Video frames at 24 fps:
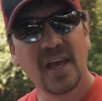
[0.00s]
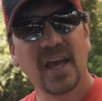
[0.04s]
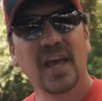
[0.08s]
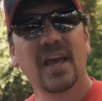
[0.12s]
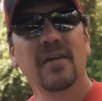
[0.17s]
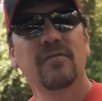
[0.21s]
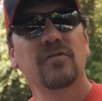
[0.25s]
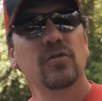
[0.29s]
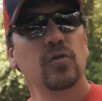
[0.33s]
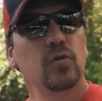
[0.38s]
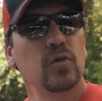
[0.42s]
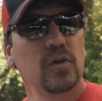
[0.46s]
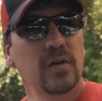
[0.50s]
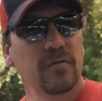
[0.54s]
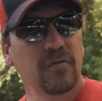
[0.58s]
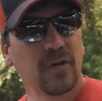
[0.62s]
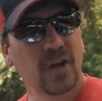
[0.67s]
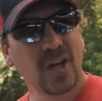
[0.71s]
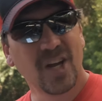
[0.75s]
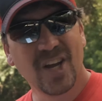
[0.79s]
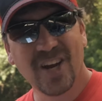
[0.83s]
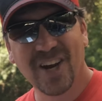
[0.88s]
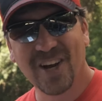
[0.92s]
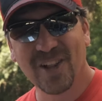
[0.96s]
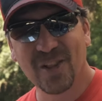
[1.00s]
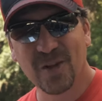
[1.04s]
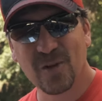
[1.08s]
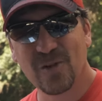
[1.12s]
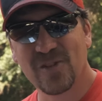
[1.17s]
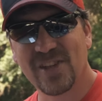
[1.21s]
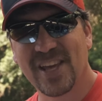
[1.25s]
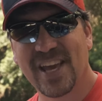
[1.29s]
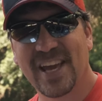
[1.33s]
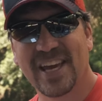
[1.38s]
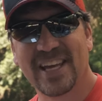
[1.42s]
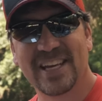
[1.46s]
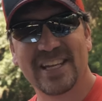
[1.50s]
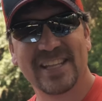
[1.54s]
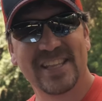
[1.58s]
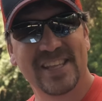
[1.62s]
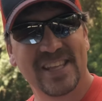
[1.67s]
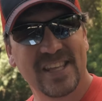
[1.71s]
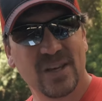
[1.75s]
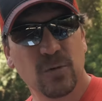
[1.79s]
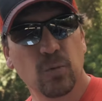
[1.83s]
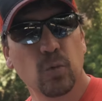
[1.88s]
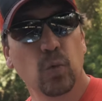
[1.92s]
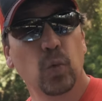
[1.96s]
have two different colors on and
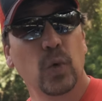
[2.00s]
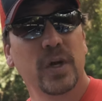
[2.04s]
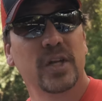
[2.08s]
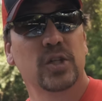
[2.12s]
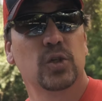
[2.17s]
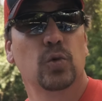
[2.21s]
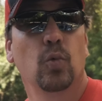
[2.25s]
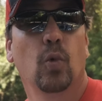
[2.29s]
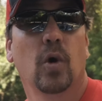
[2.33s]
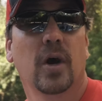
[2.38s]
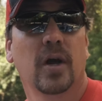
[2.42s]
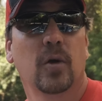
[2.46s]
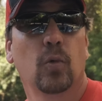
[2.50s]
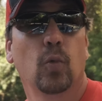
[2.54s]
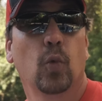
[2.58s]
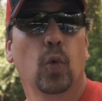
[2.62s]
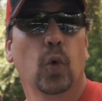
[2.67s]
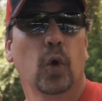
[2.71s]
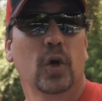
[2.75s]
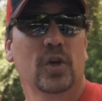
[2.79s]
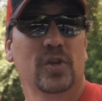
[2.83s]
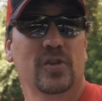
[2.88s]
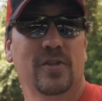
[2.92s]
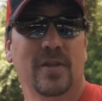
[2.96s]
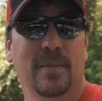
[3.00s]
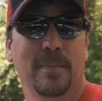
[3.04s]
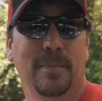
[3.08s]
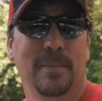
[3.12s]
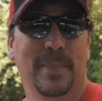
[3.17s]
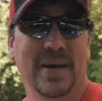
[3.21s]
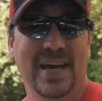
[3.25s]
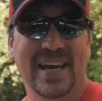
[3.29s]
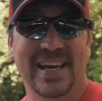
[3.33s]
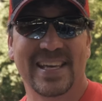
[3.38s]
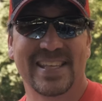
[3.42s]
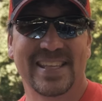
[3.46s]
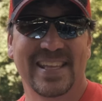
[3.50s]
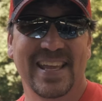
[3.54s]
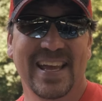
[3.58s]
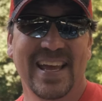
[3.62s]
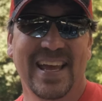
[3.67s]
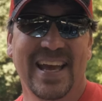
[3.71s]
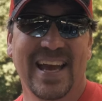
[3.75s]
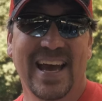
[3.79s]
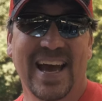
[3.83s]
see which one works the best